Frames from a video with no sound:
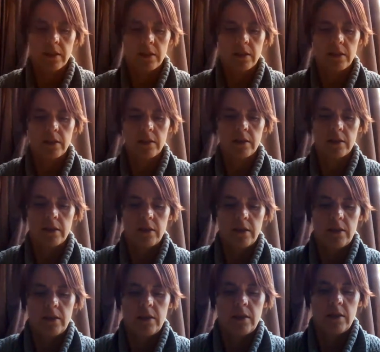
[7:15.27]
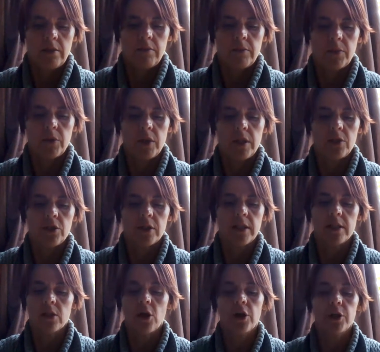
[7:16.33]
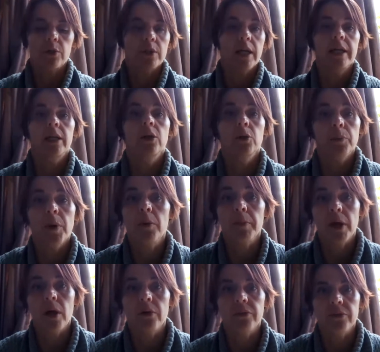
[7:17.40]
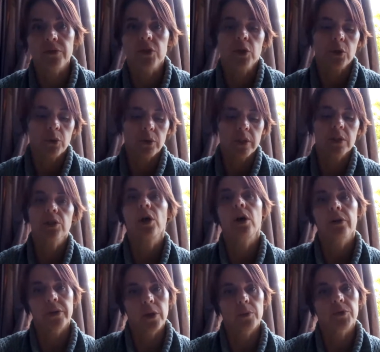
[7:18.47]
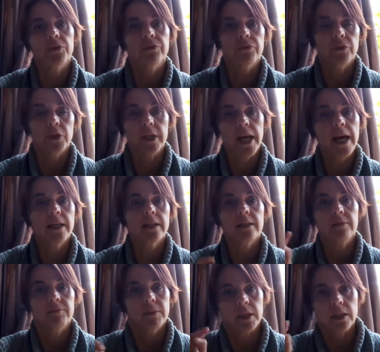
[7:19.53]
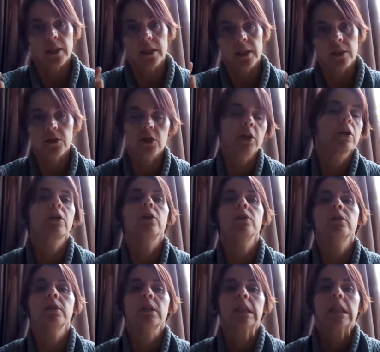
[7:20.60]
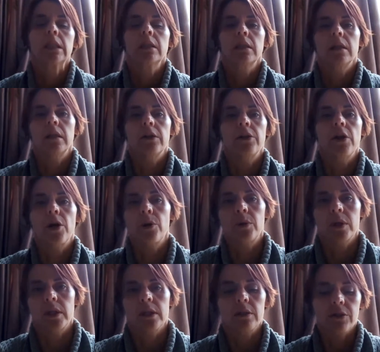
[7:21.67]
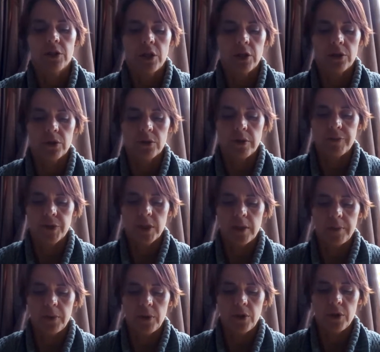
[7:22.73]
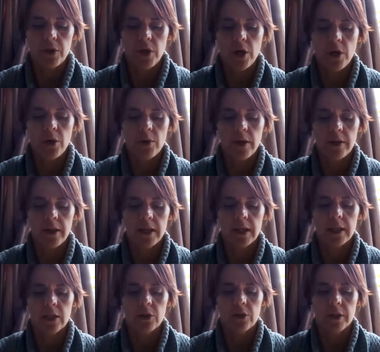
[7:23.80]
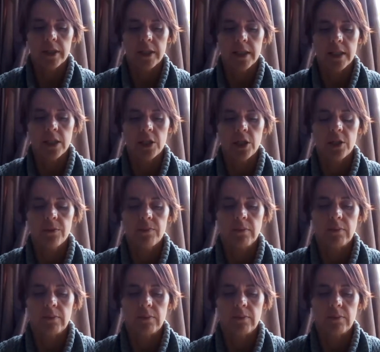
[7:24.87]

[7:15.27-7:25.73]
But it just says, are you signing up on behalf of the school? And it's got the option for yes and a little circle, and no and a little circle. So I'm just tapping on the no and then click on continue.